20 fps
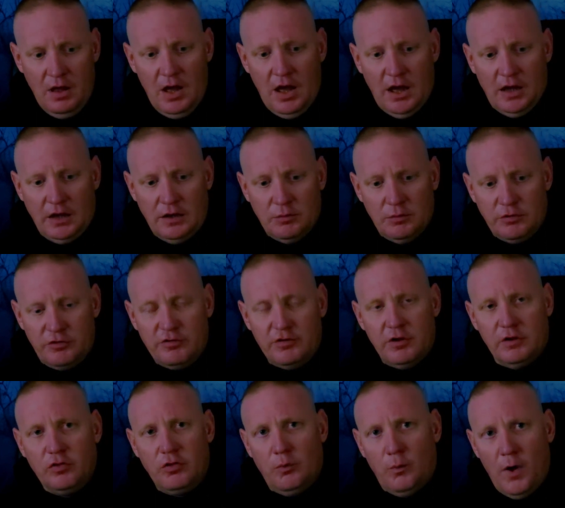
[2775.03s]
and he would
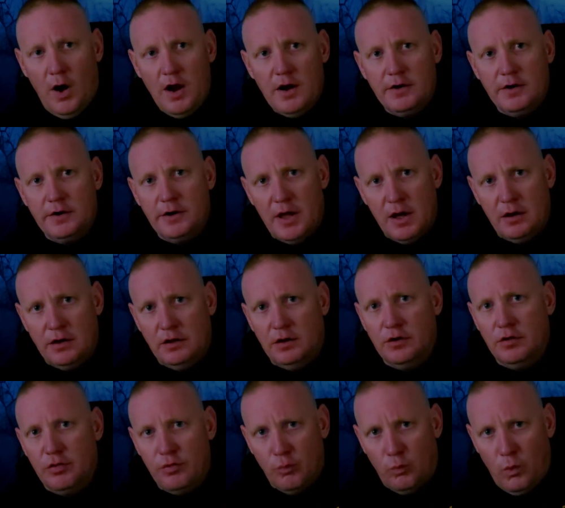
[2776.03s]
stick the wire down
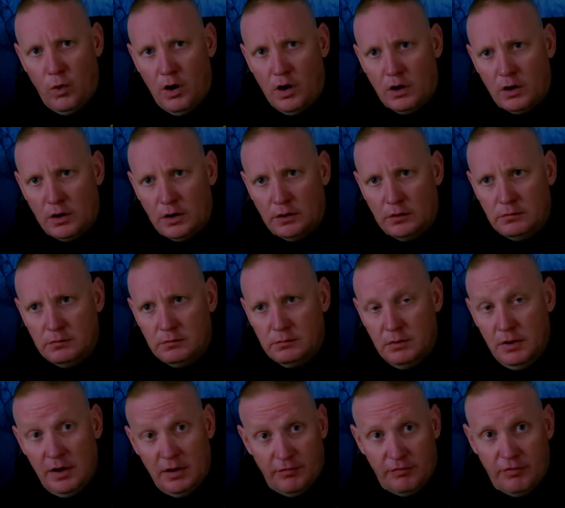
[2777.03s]
into the water
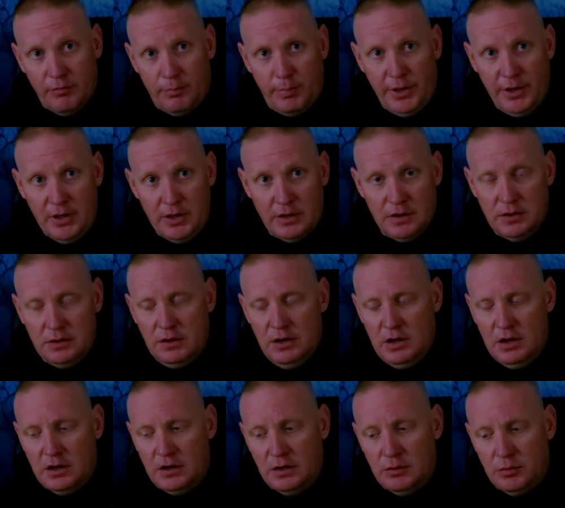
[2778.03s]
of the pit,
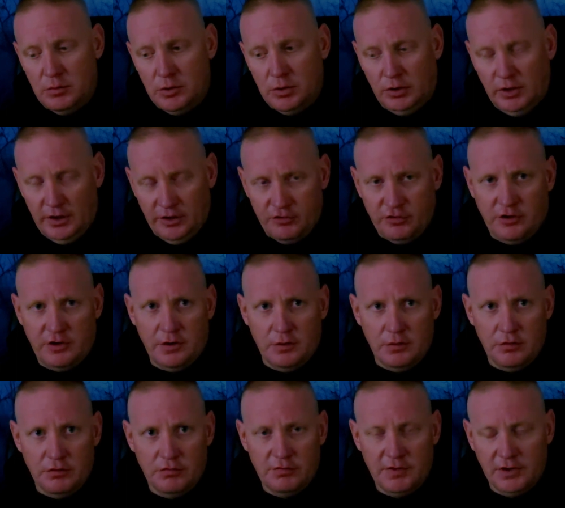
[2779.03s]
and he would electrocute
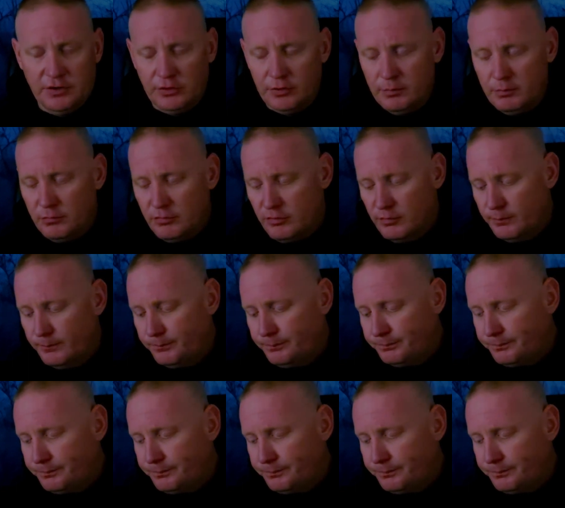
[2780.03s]
his victims.